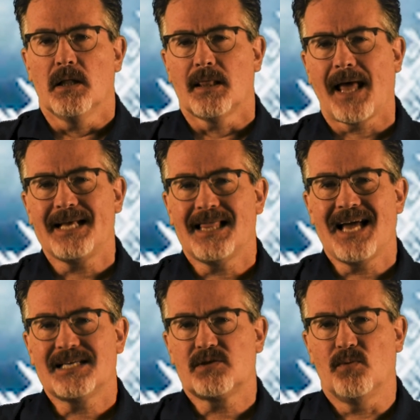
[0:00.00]
Like
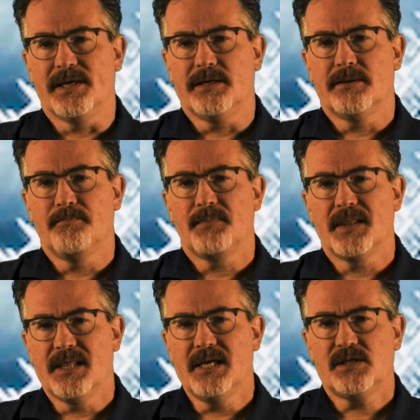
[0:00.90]
last week,
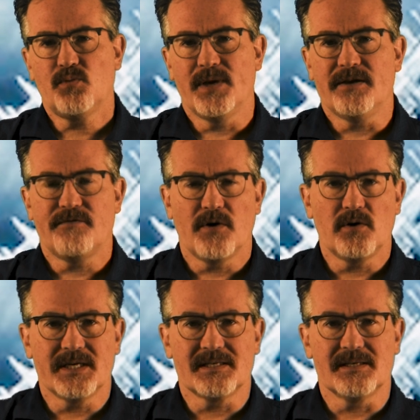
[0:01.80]
this week
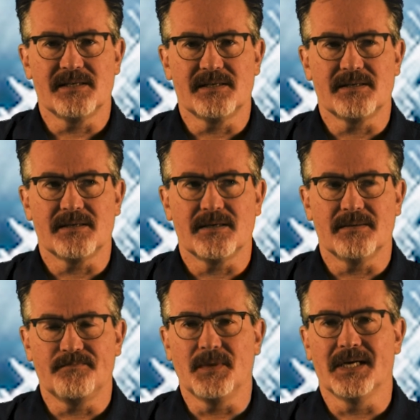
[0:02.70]
focuses
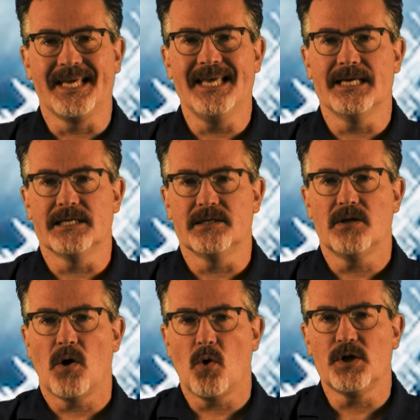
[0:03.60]

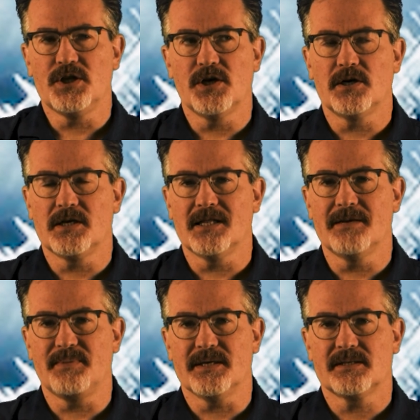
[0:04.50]
again on young
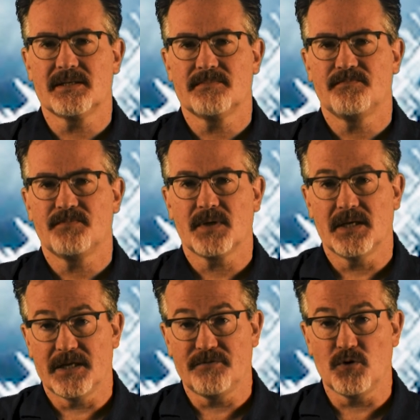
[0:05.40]
Alypius.
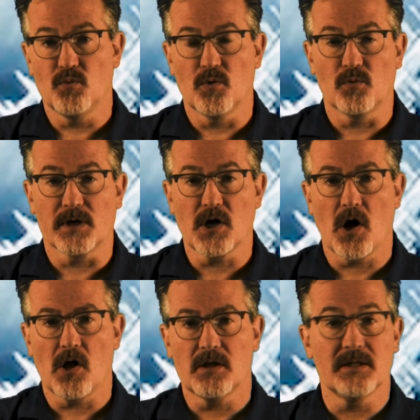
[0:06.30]
And if you will
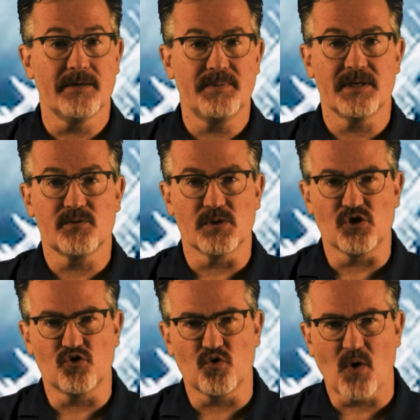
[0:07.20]
recall, Alypius was
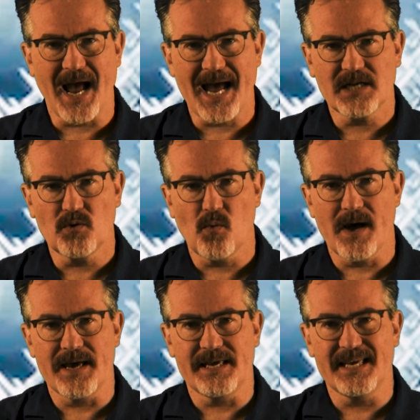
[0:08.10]
dragged
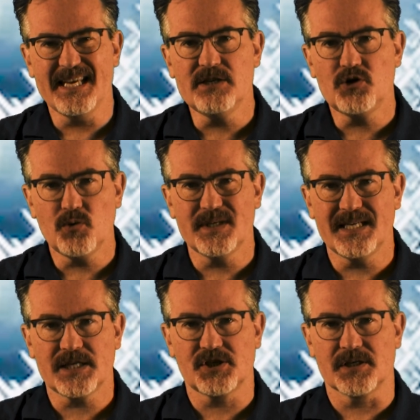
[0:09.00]
away into
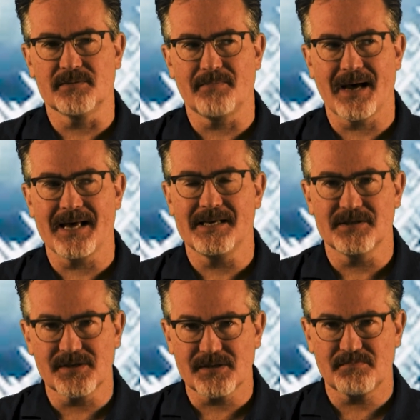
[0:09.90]
addiction by
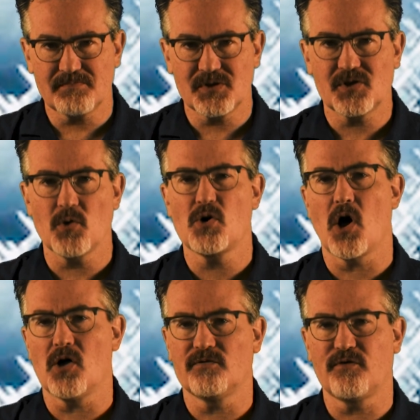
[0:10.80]
his
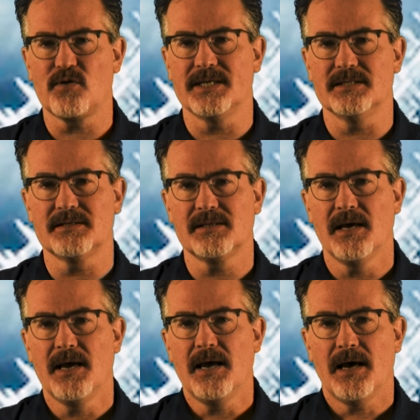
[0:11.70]
so-called friends,
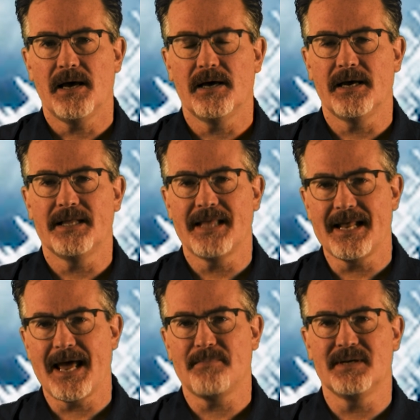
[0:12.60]
and
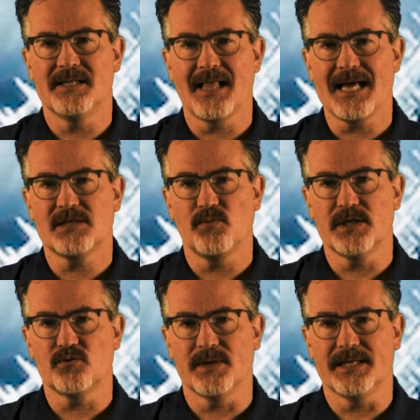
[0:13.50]
that happened in last
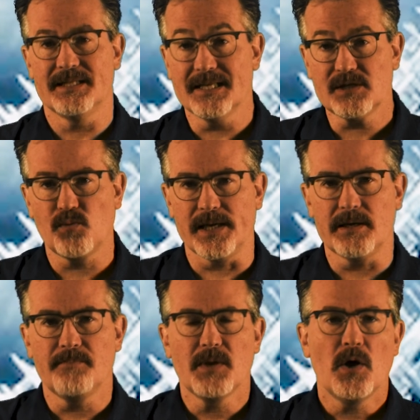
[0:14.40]
week's reading. This week,
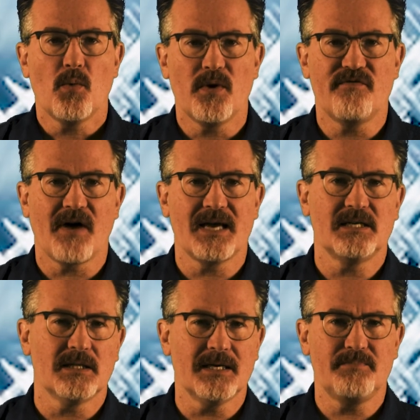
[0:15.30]
we find
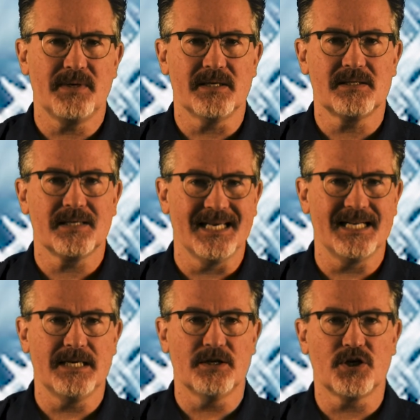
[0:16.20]
Alypius
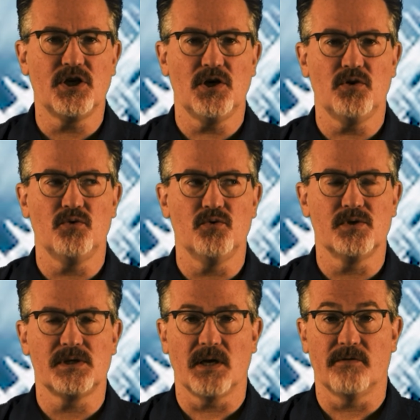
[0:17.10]
getting
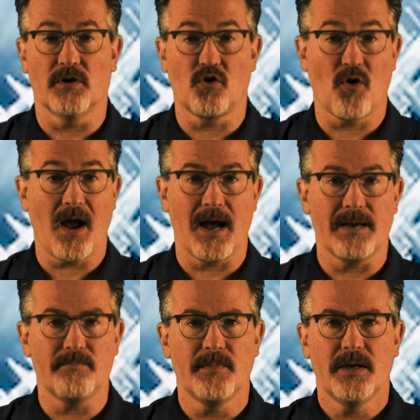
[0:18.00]
accused of a crime,
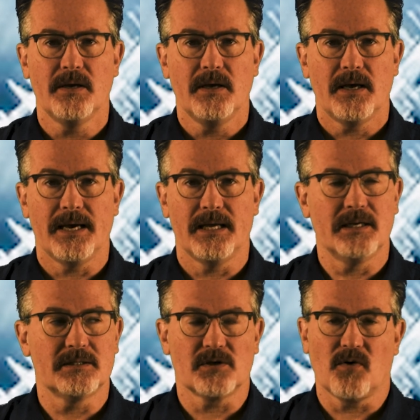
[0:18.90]
and
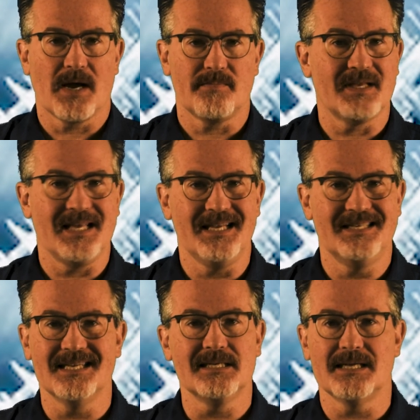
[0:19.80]
it's a crime that he
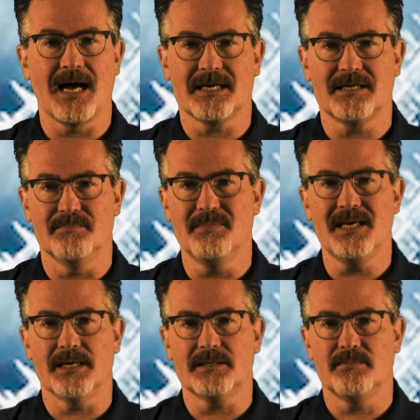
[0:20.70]
did not
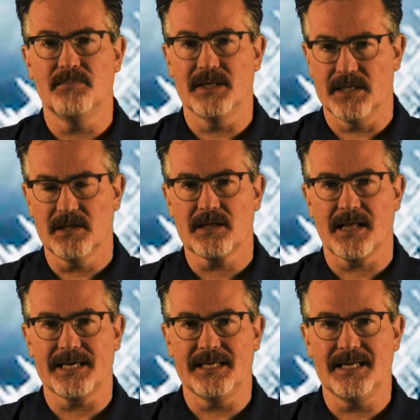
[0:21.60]
commit, but it looked
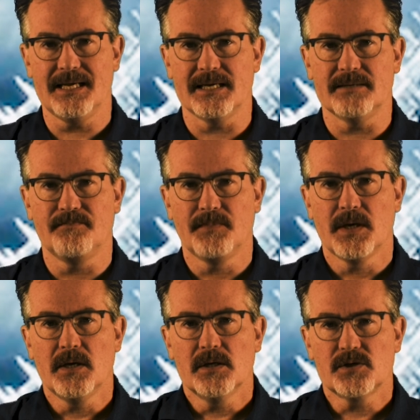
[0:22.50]
like he did.
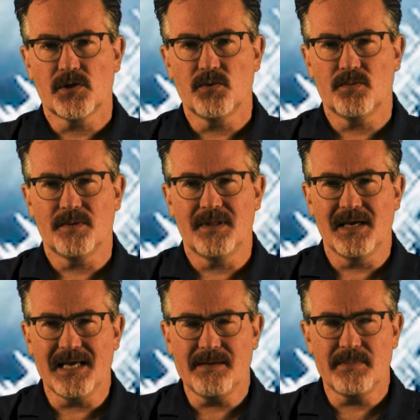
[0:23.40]
So
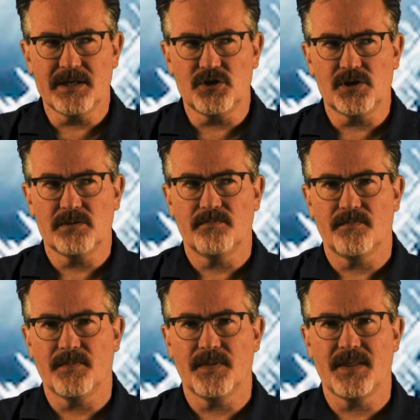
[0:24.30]
the image
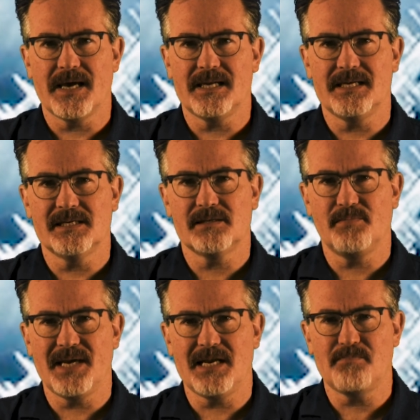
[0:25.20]
that is
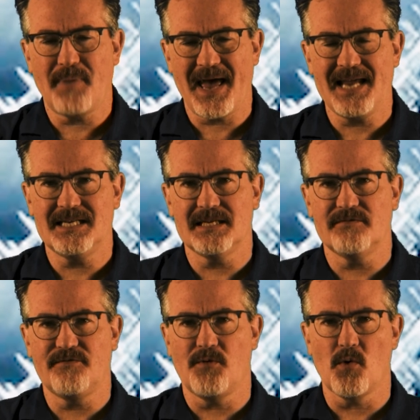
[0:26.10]
being painted
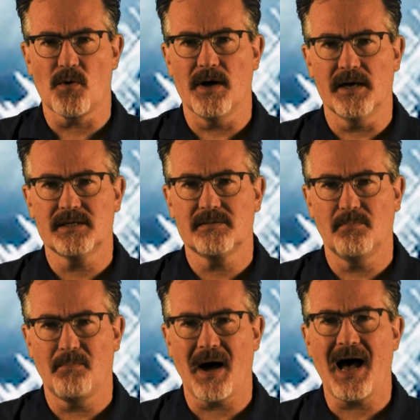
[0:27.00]
for us
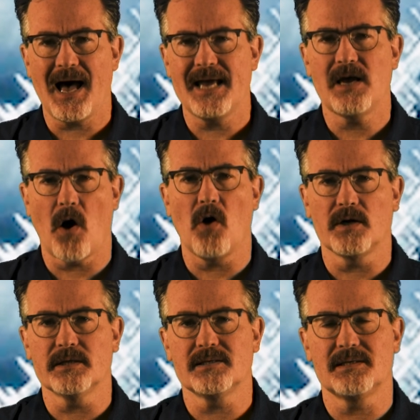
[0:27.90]
by
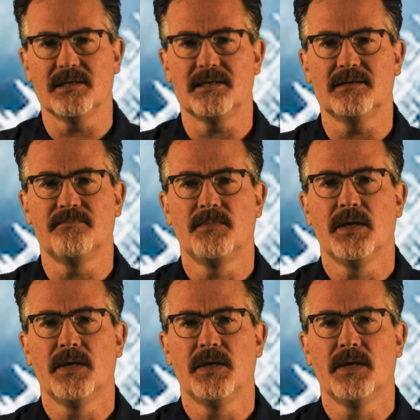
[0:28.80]
Augustine